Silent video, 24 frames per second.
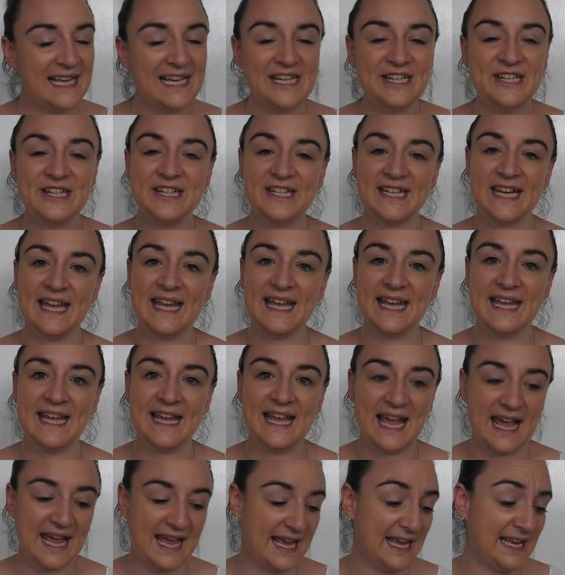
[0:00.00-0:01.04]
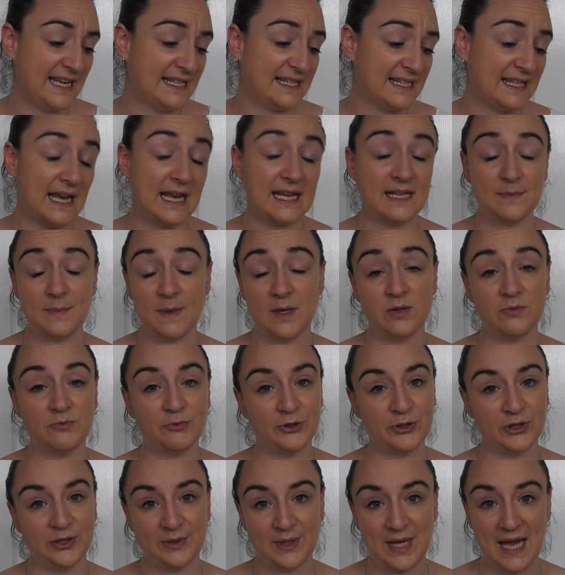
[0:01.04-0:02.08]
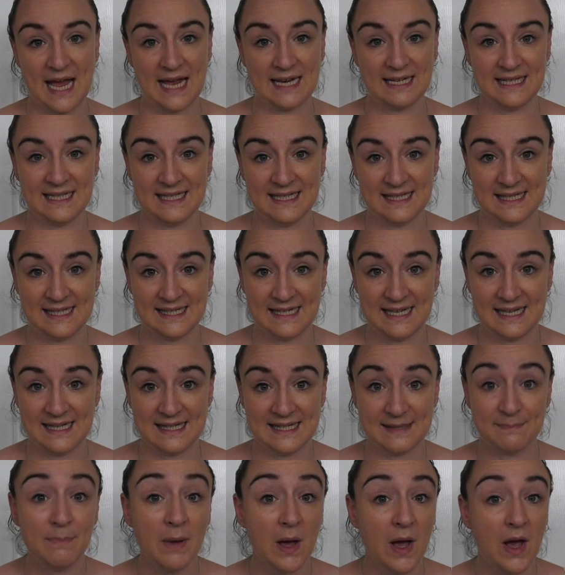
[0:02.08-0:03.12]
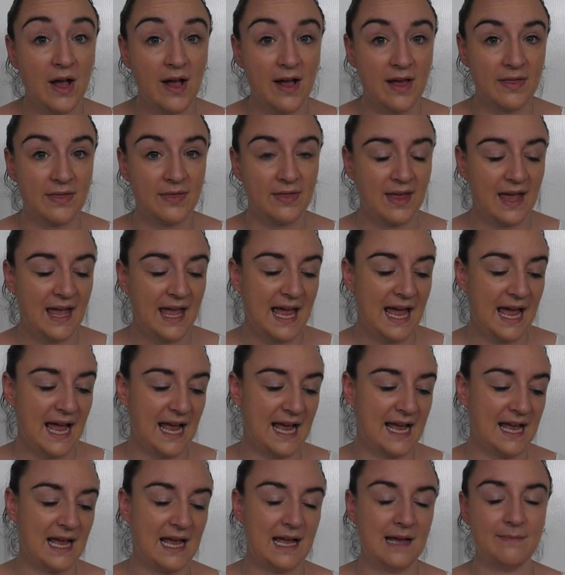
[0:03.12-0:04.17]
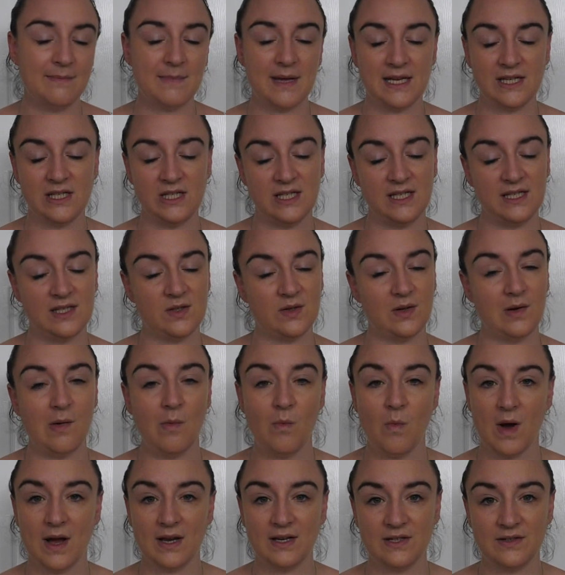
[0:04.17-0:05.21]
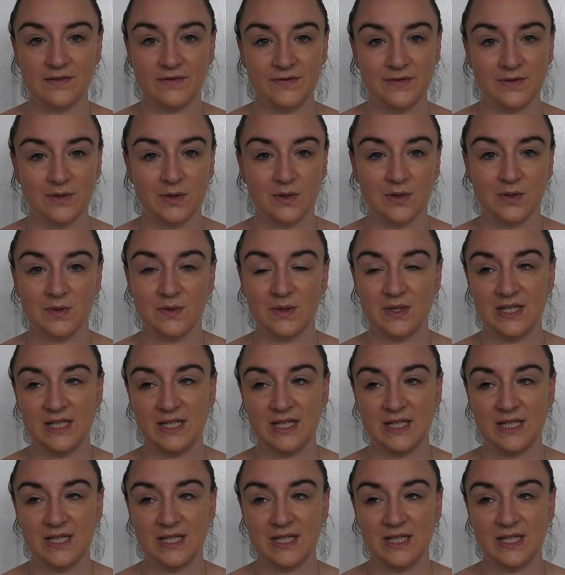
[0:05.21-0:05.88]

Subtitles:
she has been on Royal Canin since birth, and she's doing wonderful.